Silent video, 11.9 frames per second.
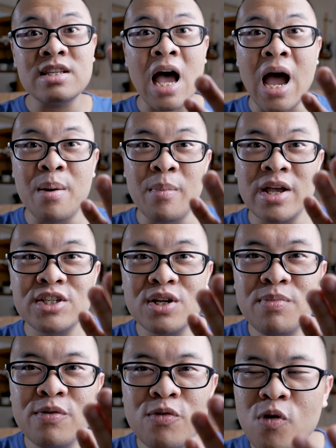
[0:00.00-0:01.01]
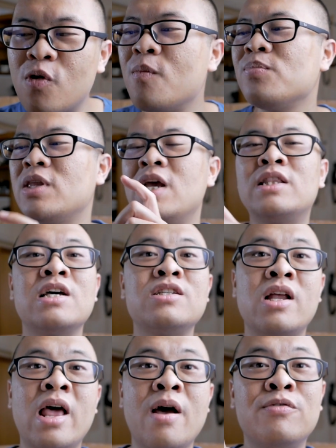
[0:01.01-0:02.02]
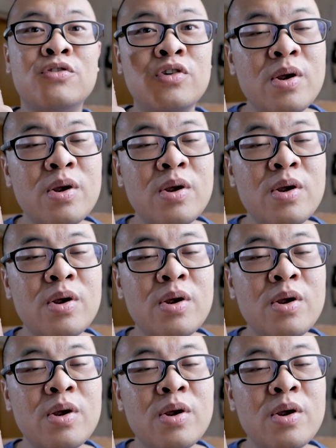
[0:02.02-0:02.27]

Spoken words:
As I mentioned before, it doesn't have